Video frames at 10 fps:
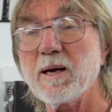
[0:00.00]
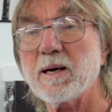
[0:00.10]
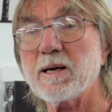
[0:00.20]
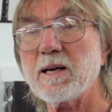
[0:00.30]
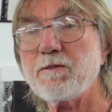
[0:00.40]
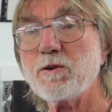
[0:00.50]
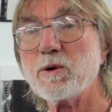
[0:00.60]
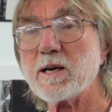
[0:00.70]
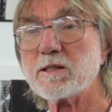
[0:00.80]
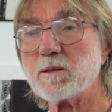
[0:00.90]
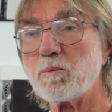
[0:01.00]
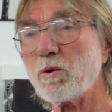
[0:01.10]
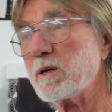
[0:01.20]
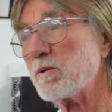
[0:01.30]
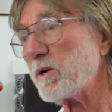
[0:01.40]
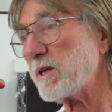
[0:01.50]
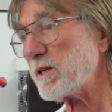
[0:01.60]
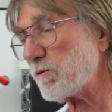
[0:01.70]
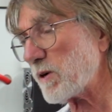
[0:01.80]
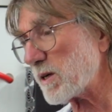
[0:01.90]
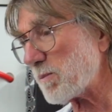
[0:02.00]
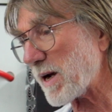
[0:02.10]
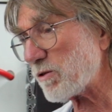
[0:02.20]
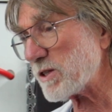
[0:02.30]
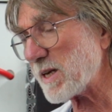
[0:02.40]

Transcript: If you get to the point where you've run the batteries